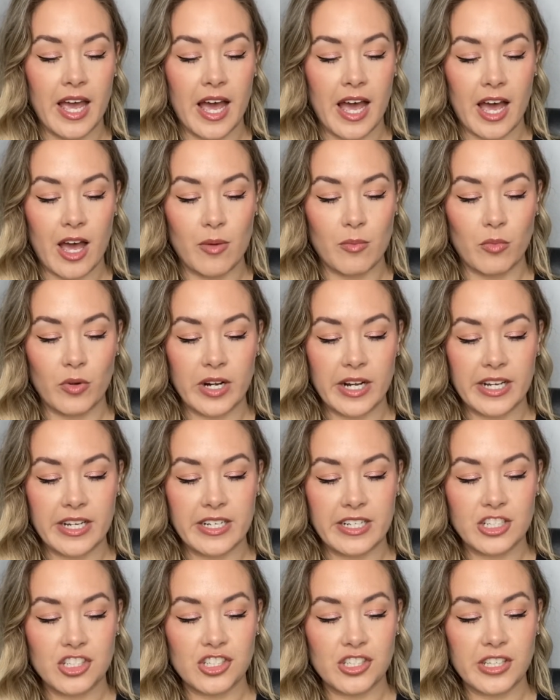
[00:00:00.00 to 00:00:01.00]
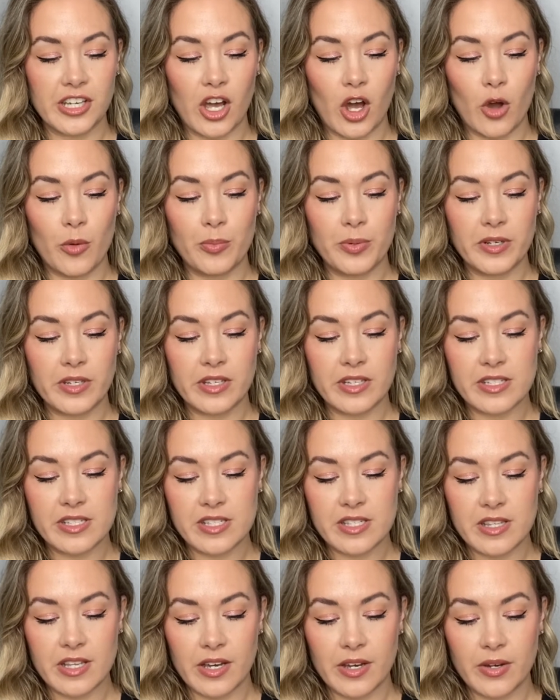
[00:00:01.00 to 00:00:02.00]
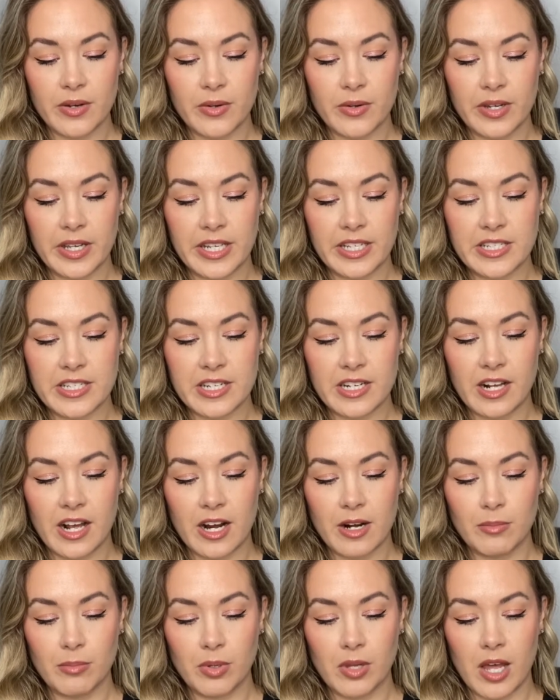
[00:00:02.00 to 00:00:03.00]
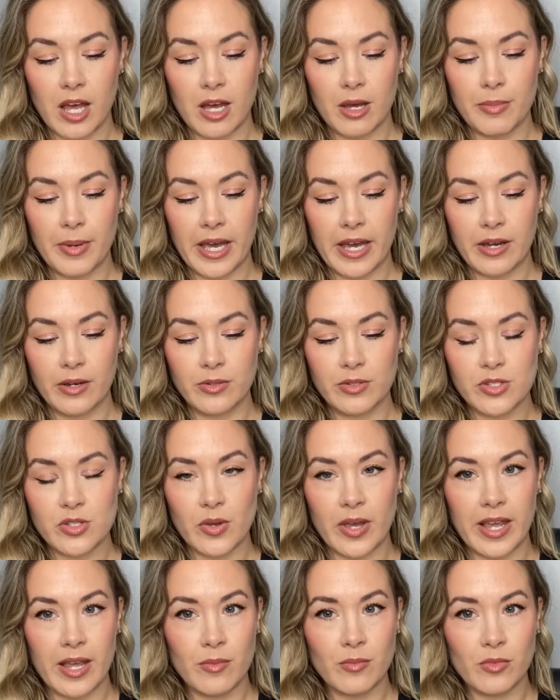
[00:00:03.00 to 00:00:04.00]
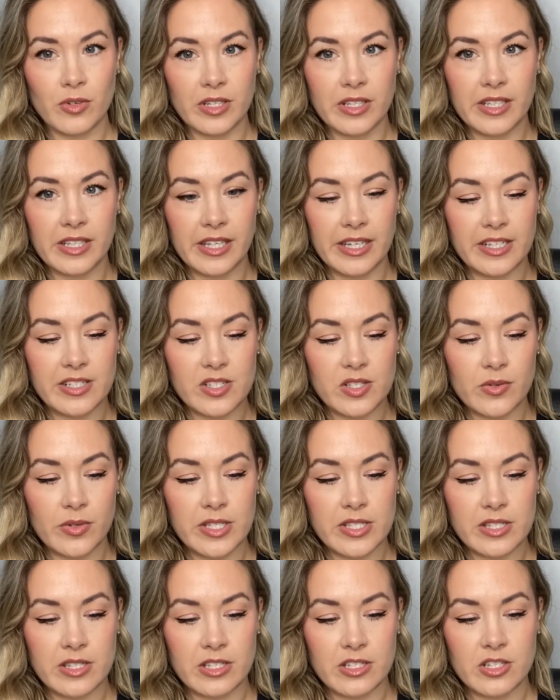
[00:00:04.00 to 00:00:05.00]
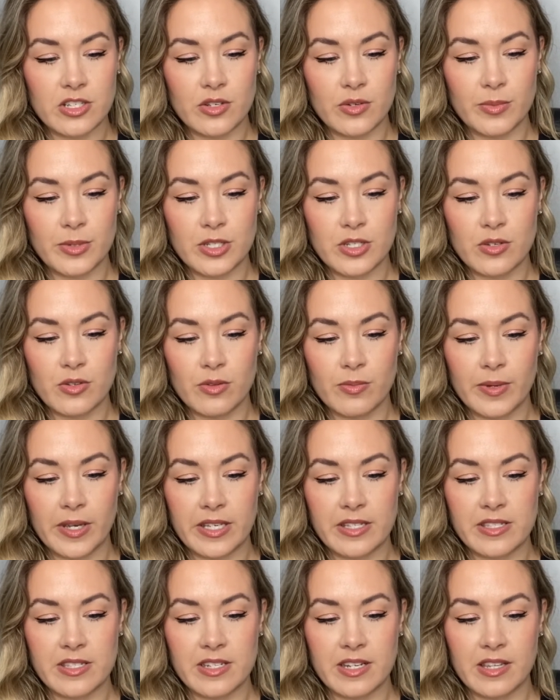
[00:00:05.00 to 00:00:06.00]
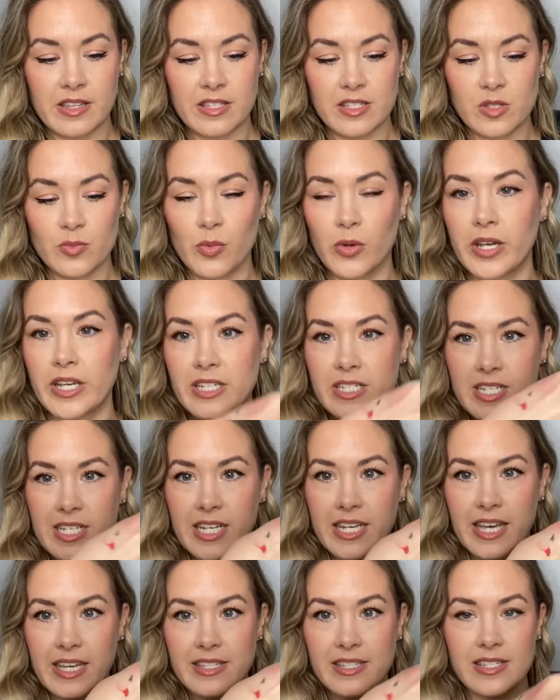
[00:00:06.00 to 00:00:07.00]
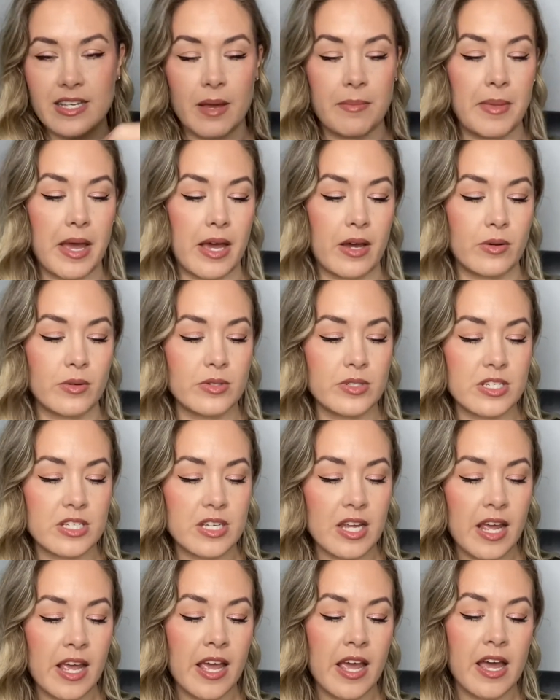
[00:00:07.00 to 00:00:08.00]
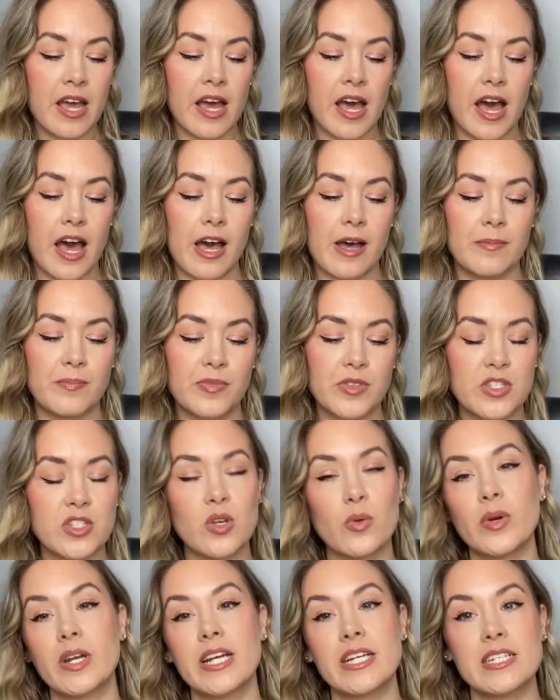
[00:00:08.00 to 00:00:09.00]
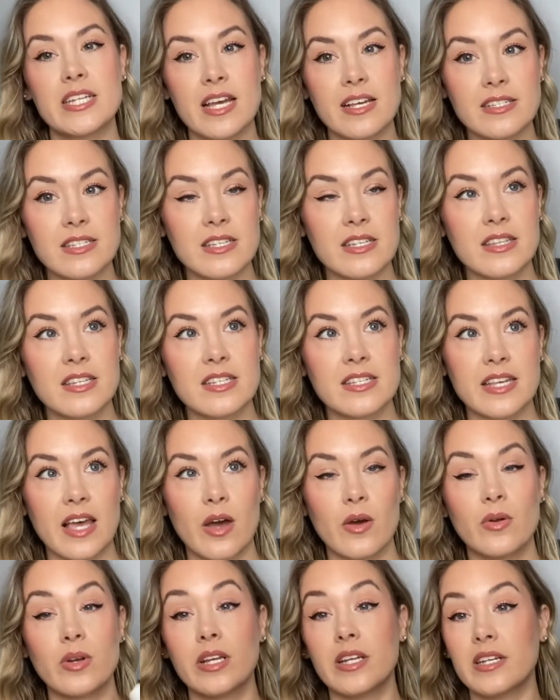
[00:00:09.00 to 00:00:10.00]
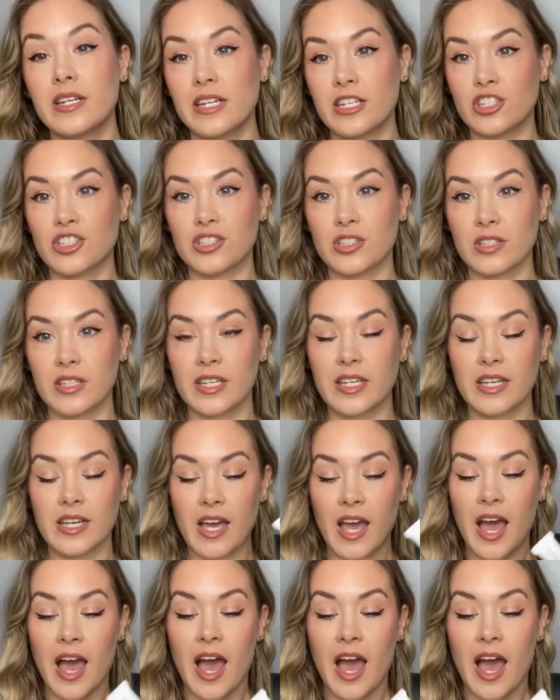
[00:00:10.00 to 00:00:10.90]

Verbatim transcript: Um, when I initially opened this though, it did kind of blob out. So I am really like squeezing the tube of toothpaste at this point to get some out. Um, so when I tested this out initially,